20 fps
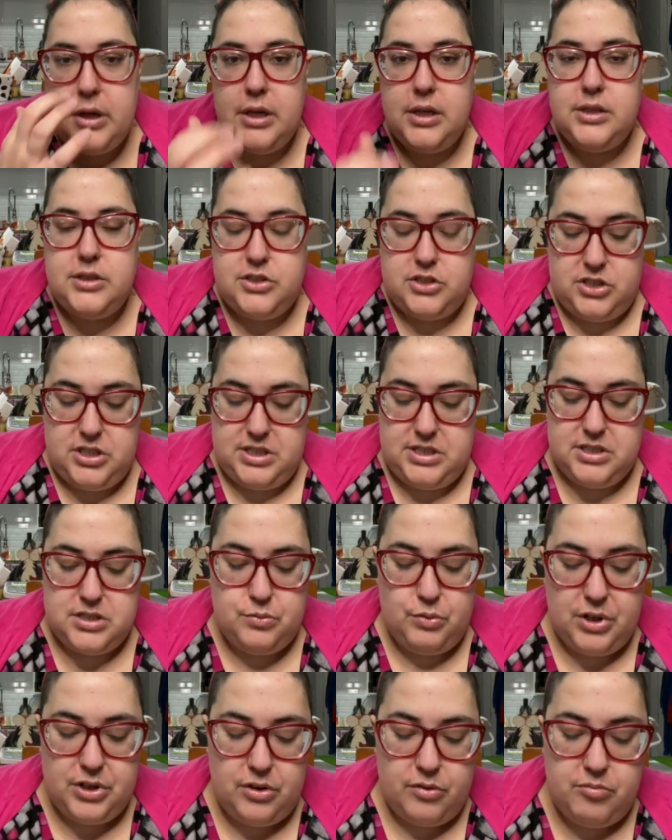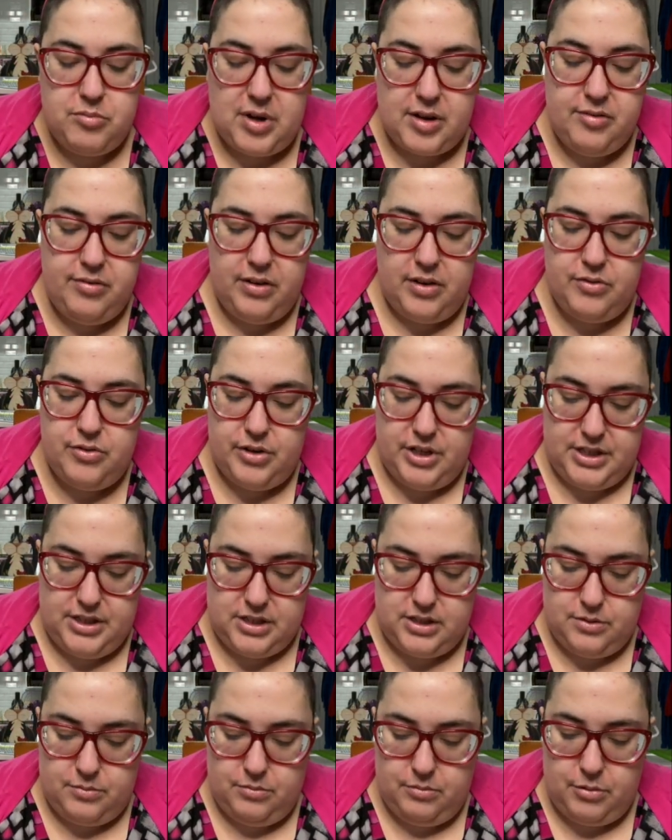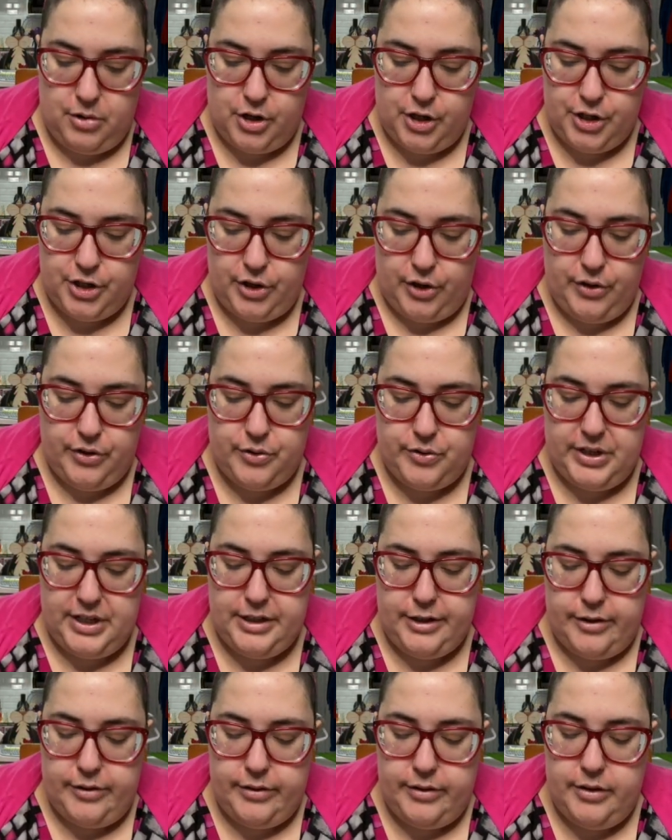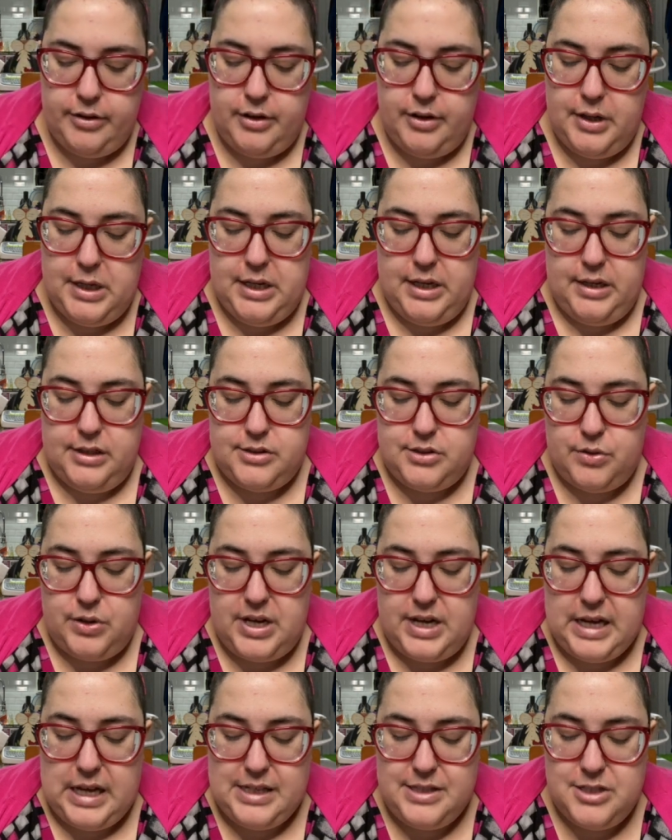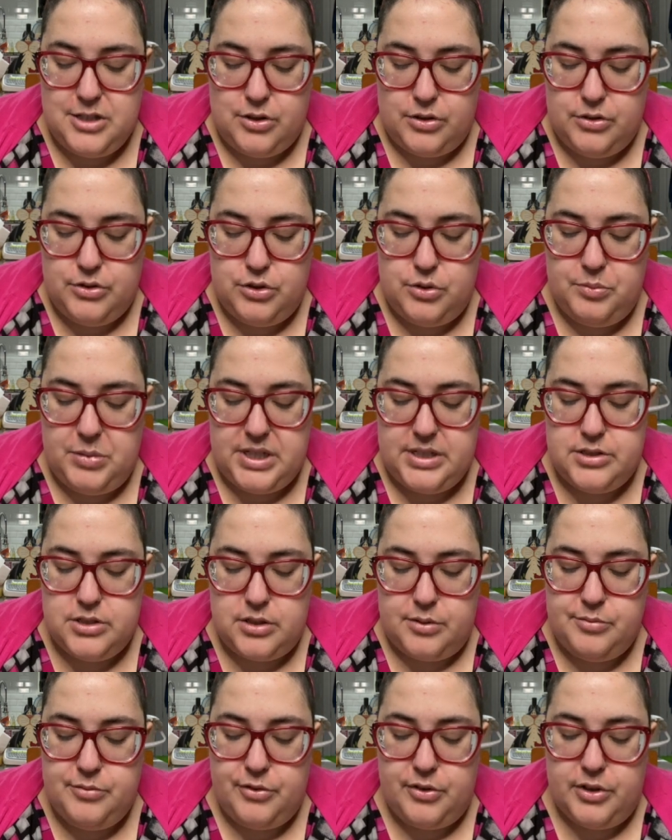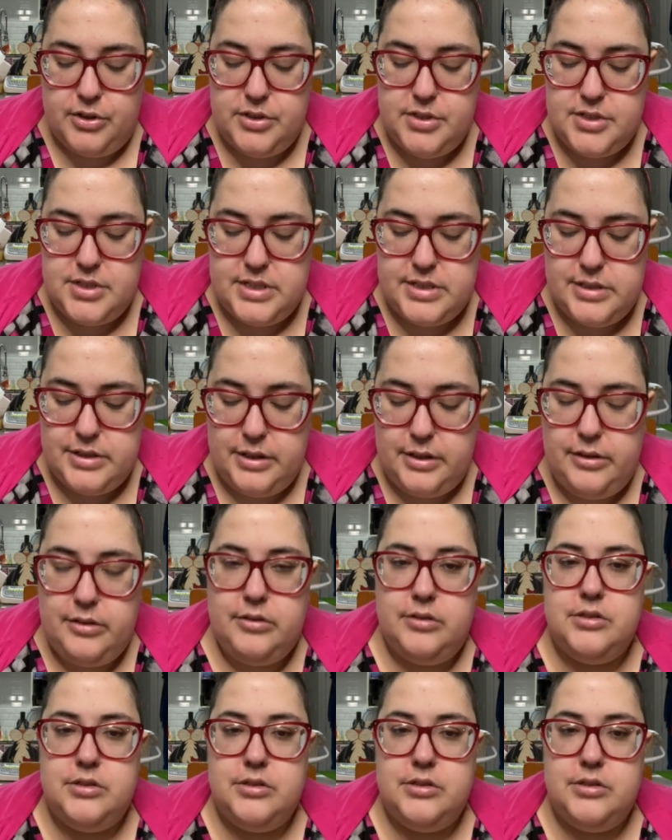She's one of my favorite marker creator, so I asked her to make some for us this year.